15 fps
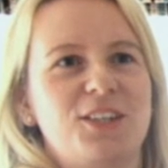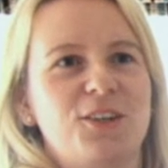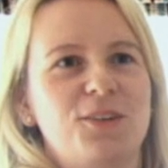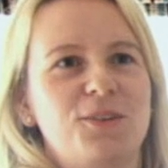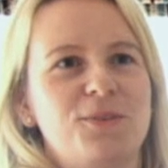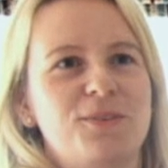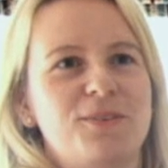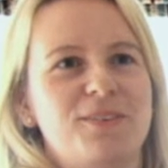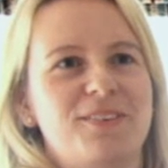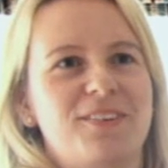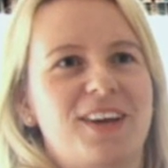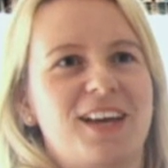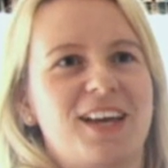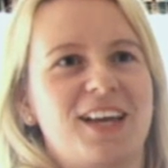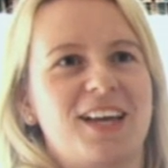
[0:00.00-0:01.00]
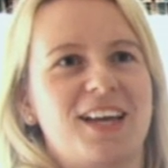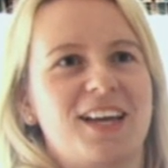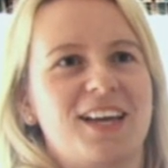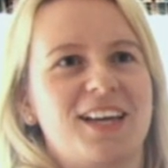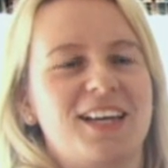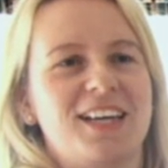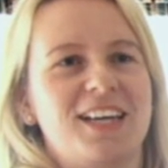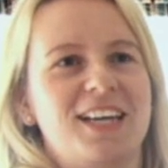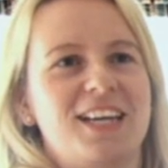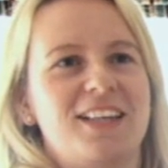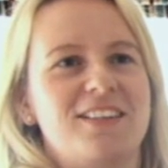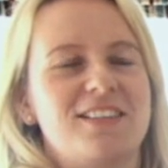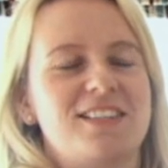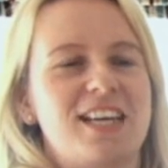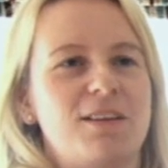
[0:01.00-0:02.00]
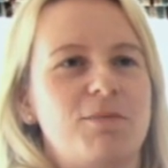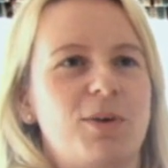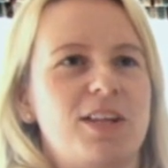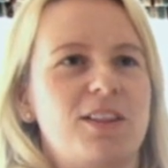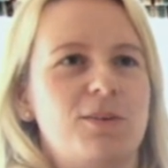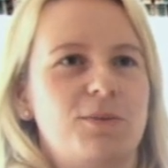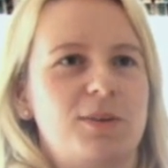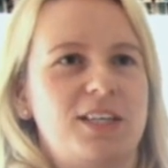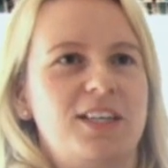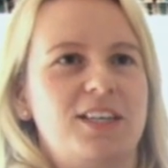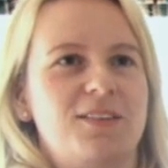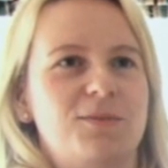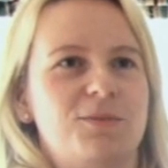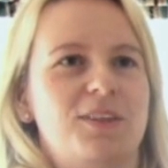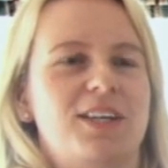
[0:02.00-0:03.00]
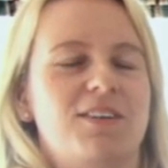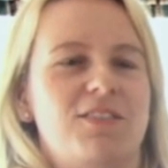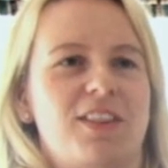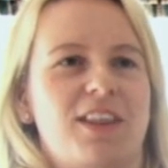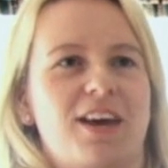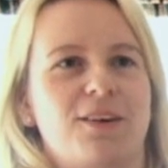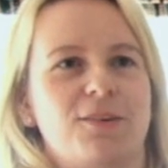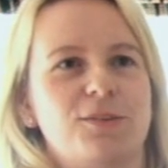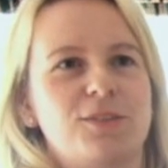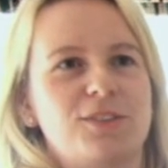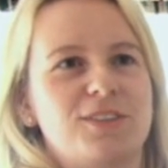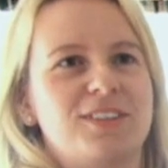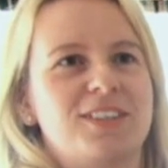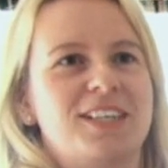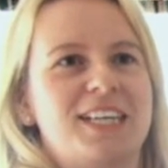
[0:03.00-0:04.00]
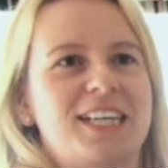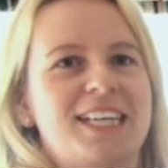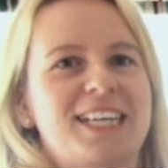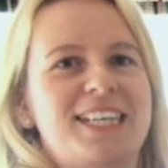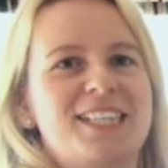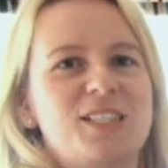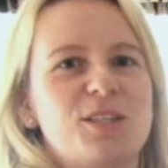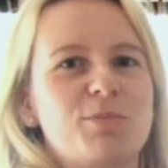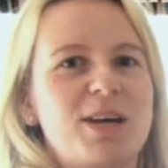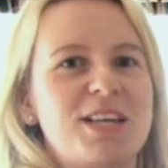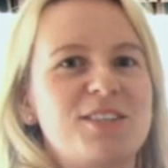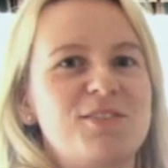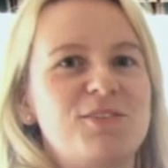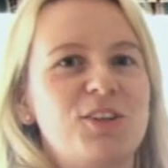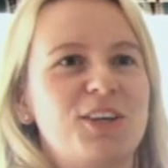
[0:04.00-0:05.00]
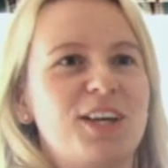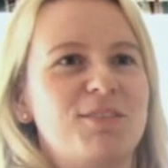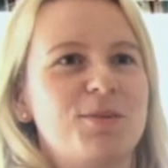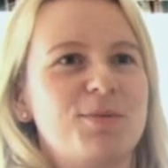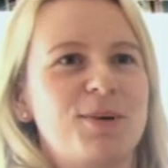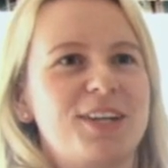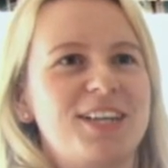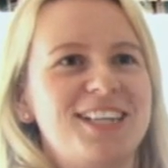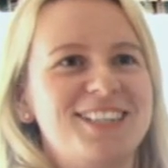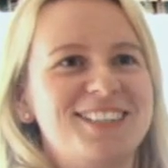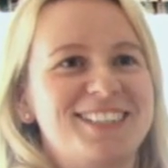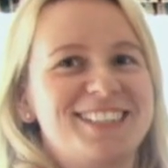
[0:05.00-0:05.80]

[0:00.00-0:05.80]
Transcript: new uh, in the same way that we were given the house. So best of luck everybody!